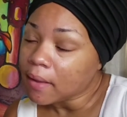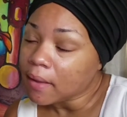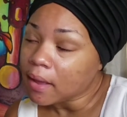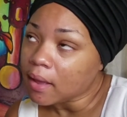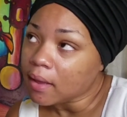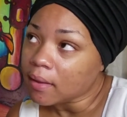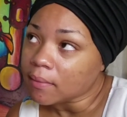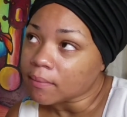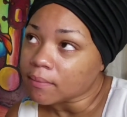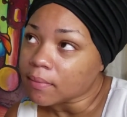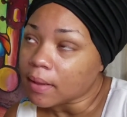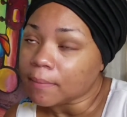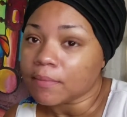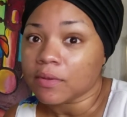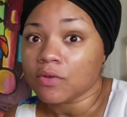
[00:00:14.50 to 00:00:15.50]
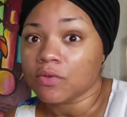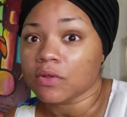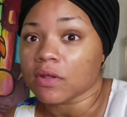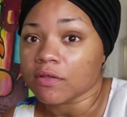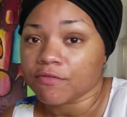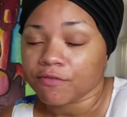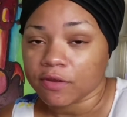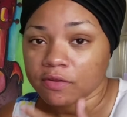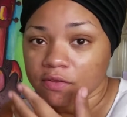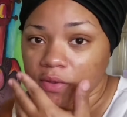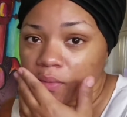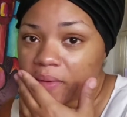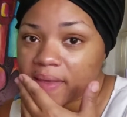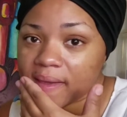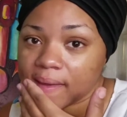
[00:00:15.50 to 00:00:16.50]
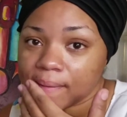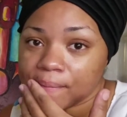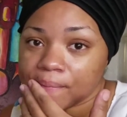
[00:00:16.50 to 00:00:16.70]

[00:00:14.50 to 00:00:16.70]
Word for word: um, i'm doing a frontal wig